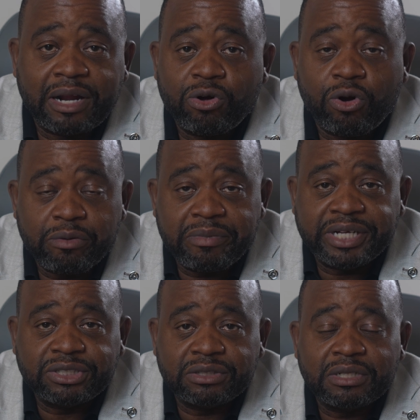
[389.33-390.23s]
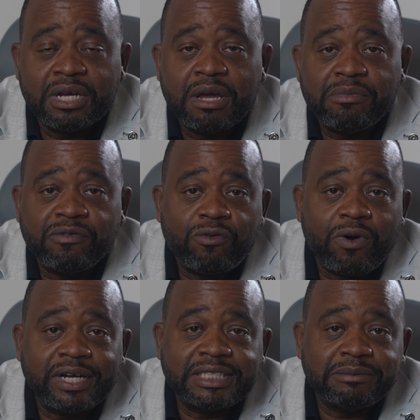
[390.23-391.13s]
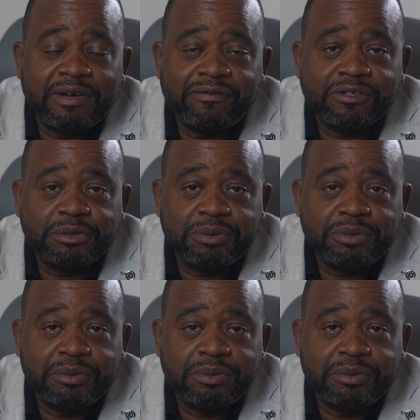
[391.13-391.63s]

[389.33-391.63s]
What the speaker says: and automation before I see my first